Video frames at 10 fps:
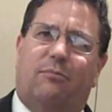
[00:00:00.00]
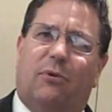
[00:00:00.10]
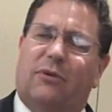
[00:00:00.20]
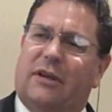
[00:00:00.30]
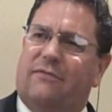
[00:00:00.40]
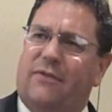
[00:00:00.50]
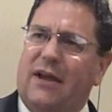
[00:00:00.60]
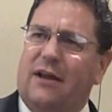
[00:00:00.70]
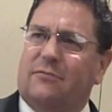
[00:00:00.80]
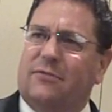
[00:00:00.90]
But what they
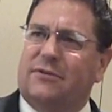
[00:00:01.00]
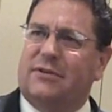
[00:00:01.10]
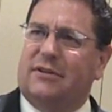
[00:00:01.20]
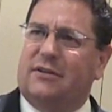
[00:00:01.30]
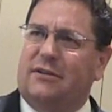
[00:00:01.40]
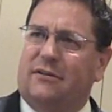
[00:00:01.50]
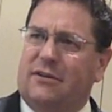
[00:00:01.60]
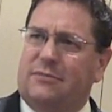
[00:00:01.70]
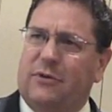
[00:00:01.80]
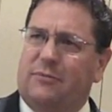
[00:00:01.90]
found was that
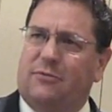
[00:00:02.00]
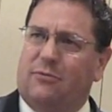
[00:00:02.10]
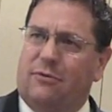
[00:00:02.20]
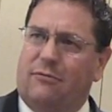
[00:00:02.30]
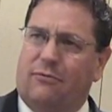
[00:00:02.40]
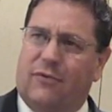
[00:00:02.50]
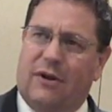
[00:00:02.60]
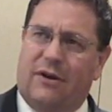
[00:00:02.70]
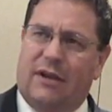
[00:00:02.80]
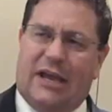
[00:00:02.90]
these people were
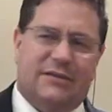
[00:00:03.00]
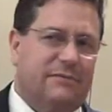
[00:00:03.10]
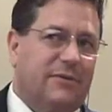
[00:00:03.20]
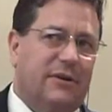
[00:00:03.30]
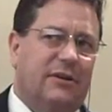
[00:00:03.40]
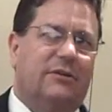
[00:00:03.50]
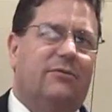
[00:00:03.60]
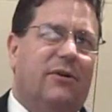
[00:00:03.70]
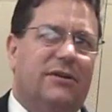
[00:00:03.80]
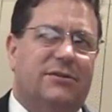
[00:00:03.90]
asked some very
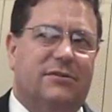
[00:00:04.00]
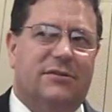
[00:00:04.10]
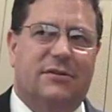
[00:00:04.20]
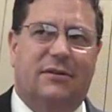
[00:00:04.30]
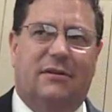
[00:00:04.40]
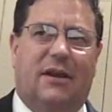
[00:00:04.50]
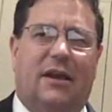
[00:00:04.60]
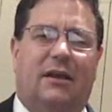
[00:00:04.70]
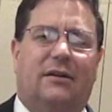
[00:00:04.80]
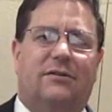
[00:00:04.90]
good questions.
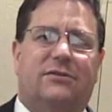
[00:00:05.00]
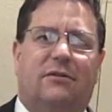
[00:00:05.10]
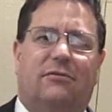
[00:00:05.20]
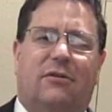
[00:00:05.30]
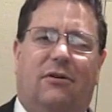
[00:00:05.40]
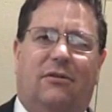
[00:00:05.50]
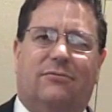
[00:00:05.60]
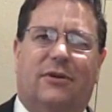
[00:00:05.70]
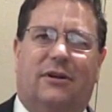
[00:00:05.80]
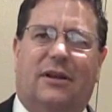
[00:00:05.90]
And General
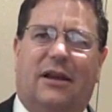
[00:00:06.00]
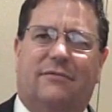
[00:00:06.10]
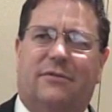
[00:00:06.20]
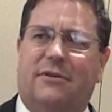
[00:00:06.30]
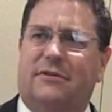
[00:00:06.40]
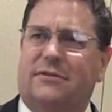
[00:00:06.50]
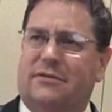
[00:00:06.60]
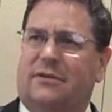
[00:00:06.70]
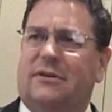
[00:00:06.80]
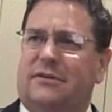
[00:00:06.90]
Caldwell, after
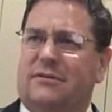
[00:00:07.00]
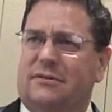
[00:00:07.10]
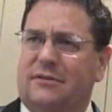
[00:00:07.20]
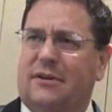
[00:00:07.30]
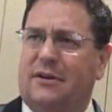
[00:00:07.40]
his